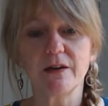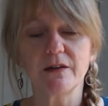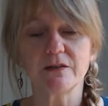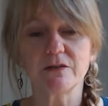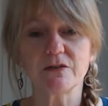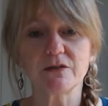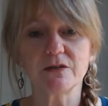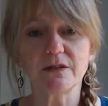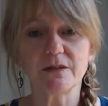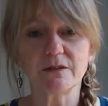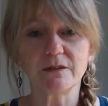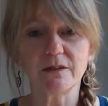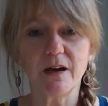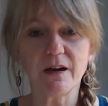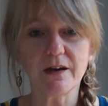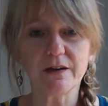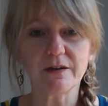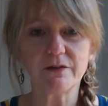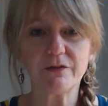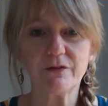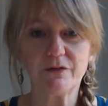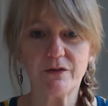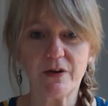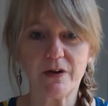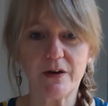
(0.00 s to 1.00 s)
There's a lot
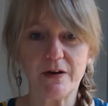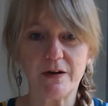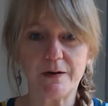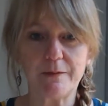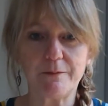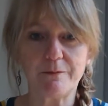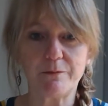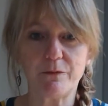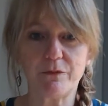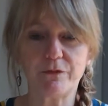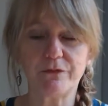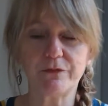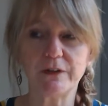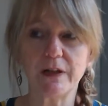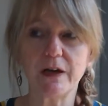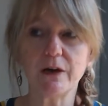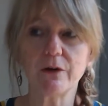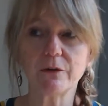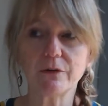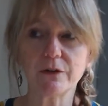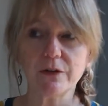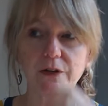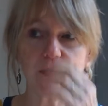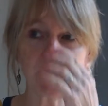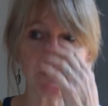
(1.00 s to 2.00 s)
of
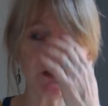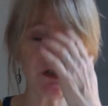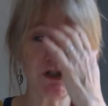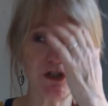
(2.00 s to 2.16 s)
flowering